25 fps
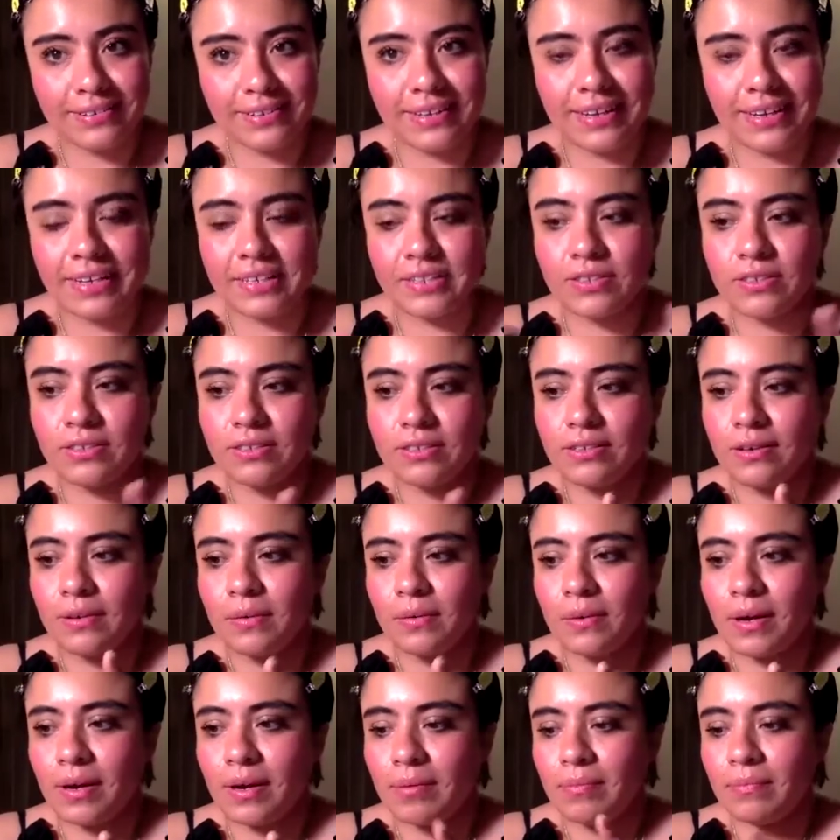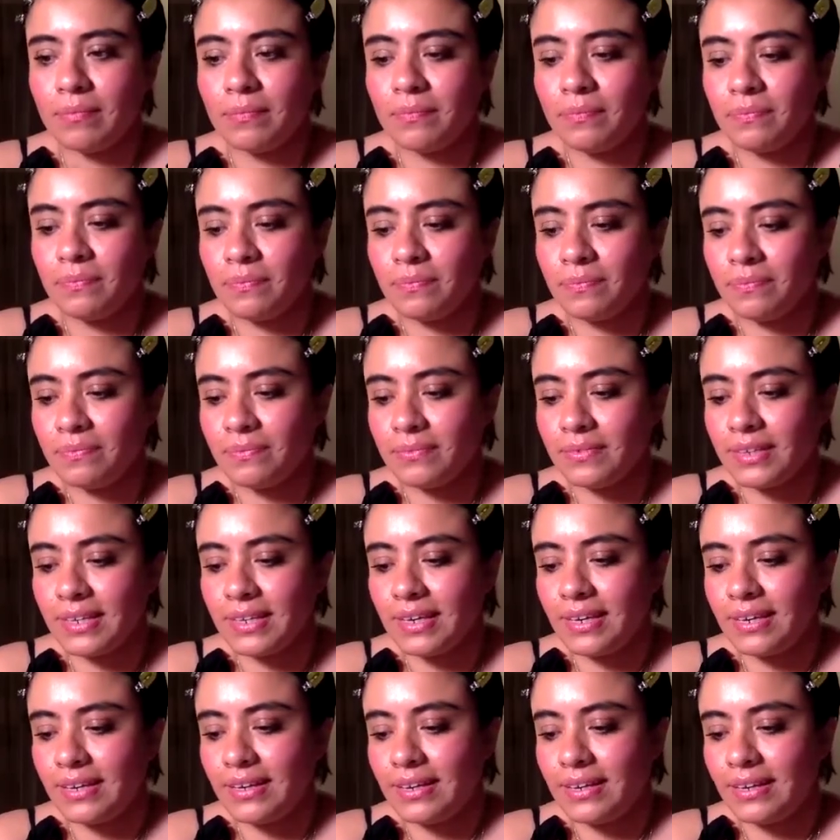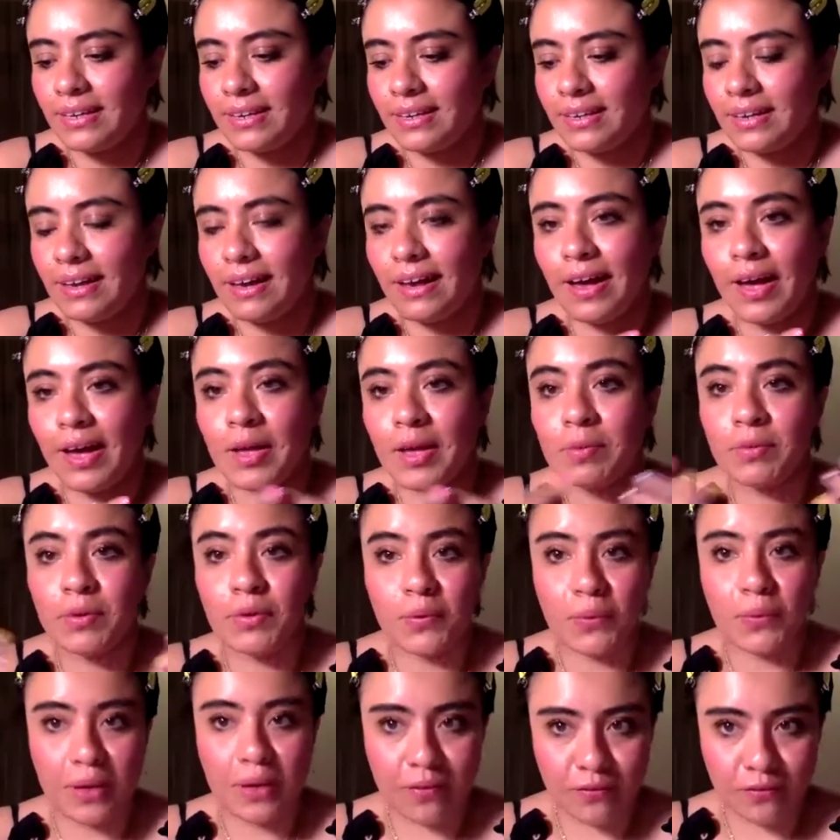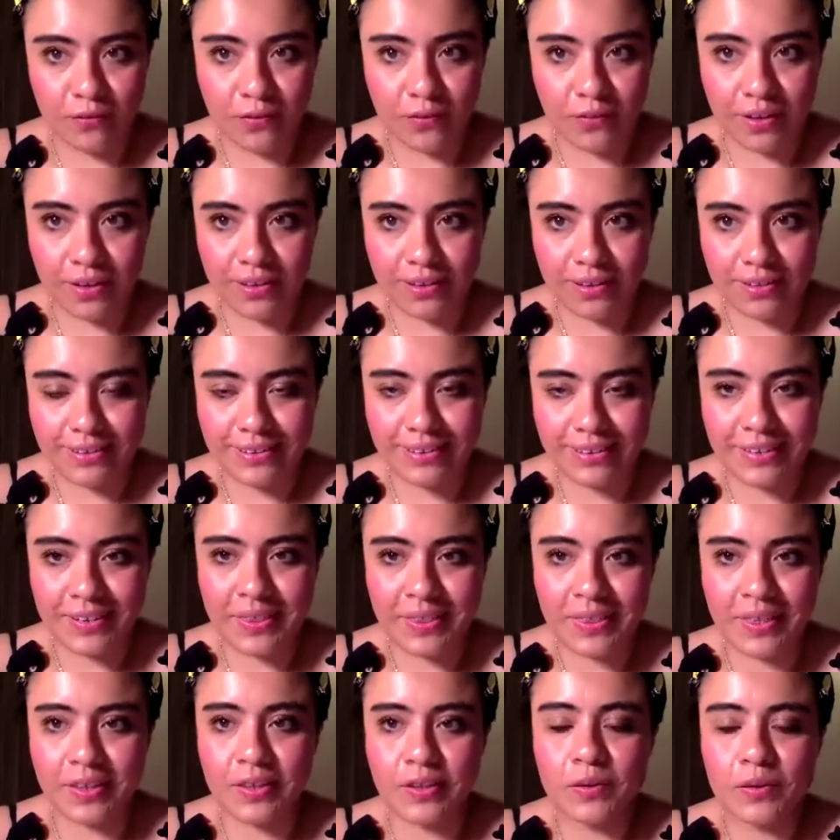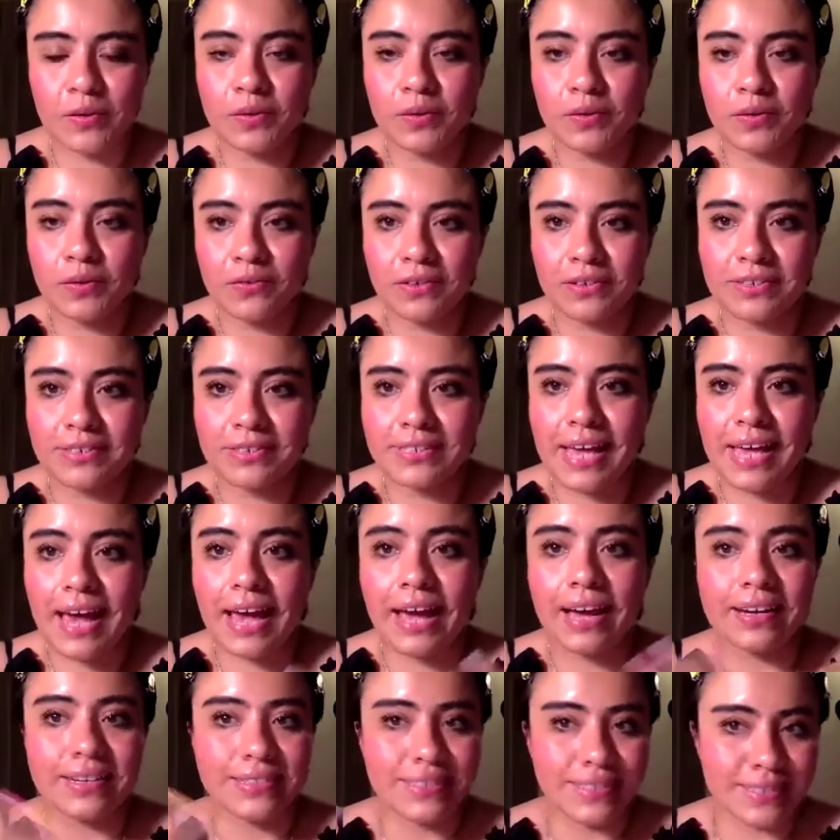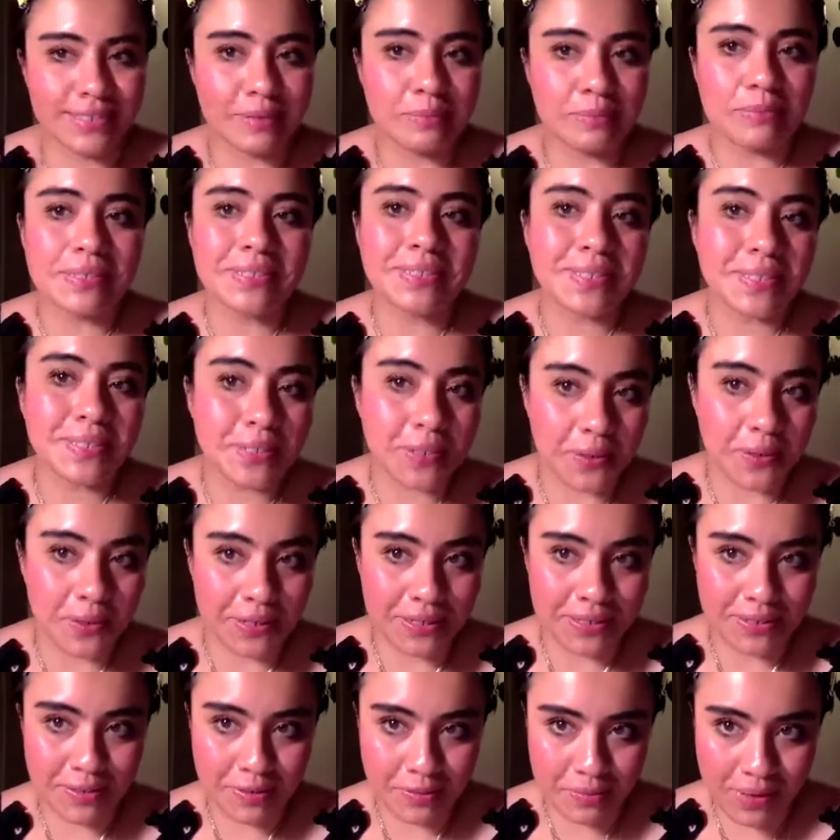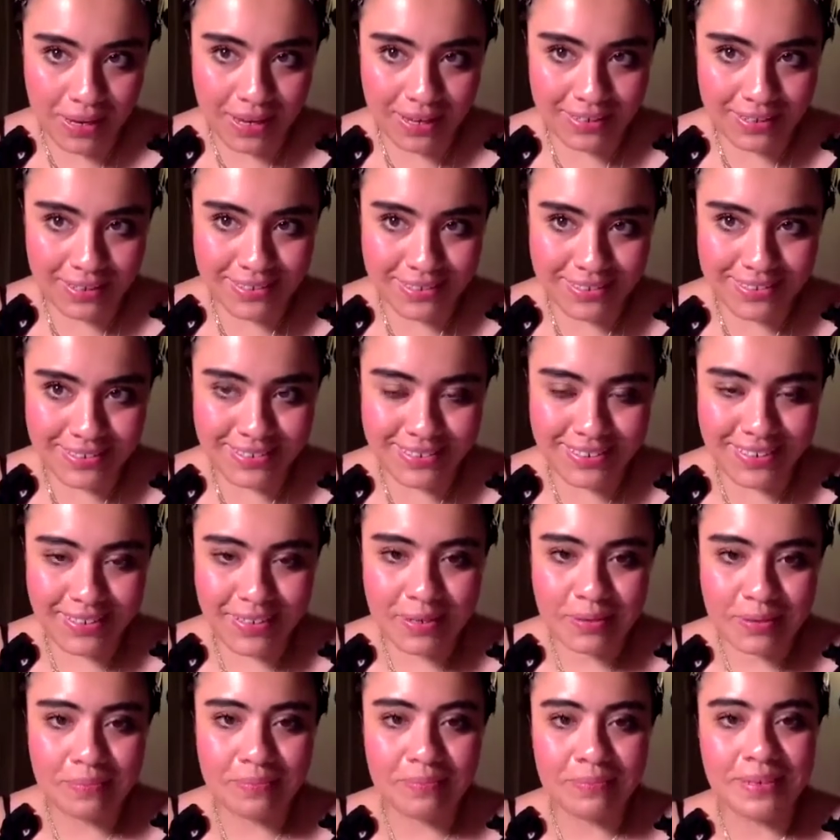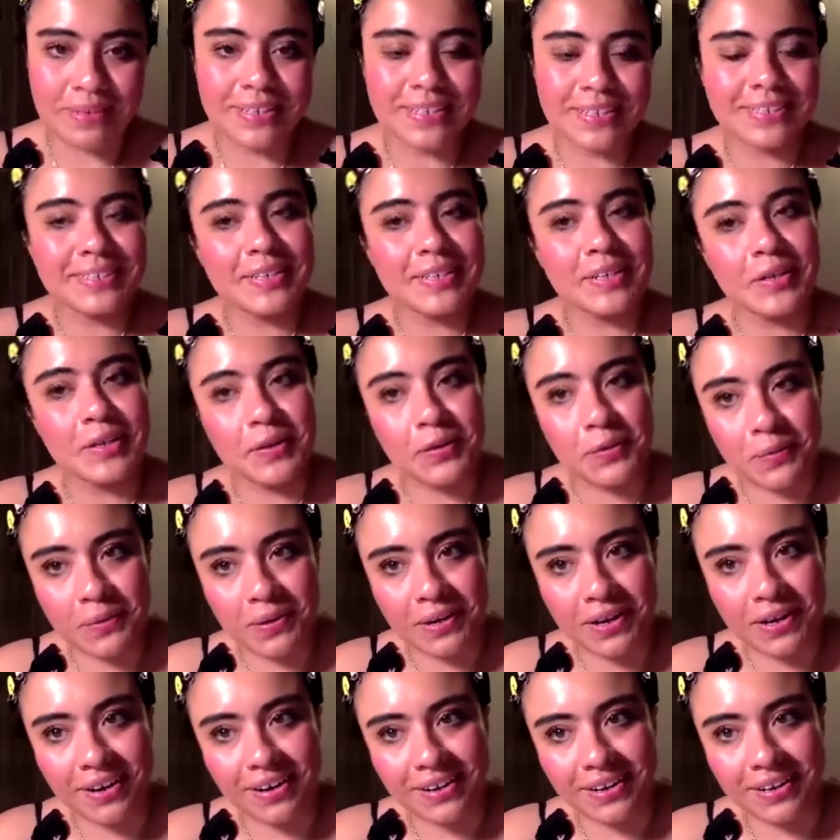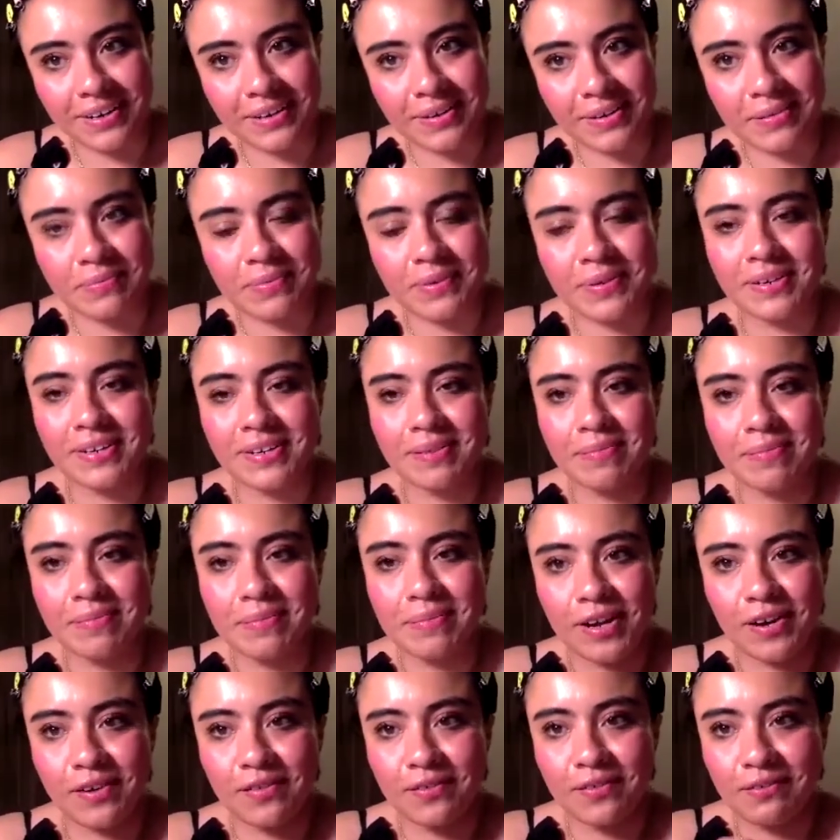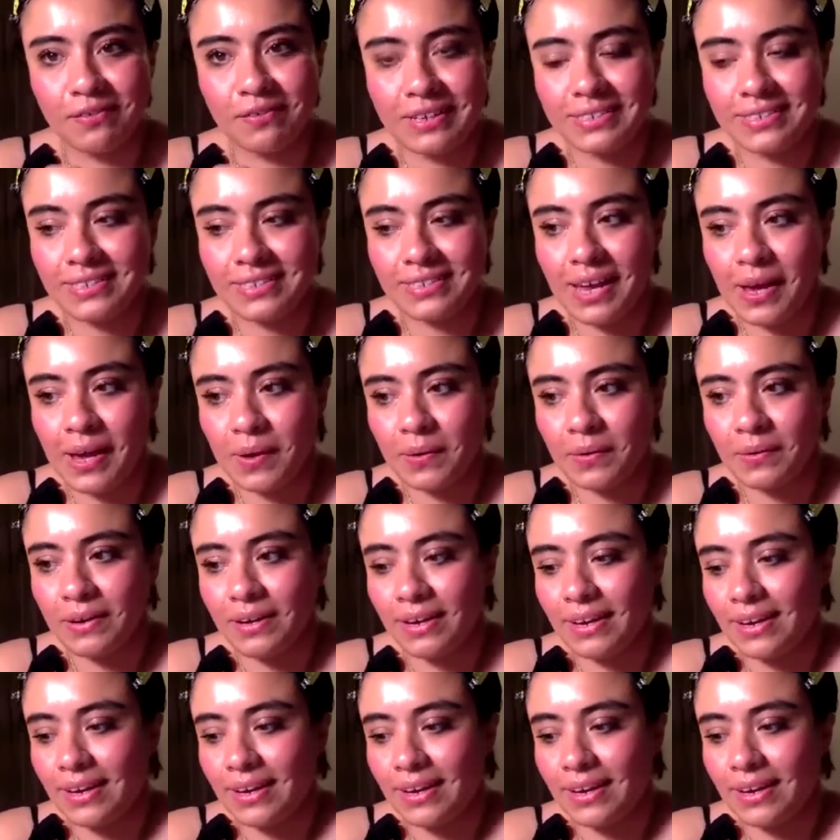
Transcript: And so I am grateful that the universe acts in mysterious ways, because here we are. Myriam and I are friends now.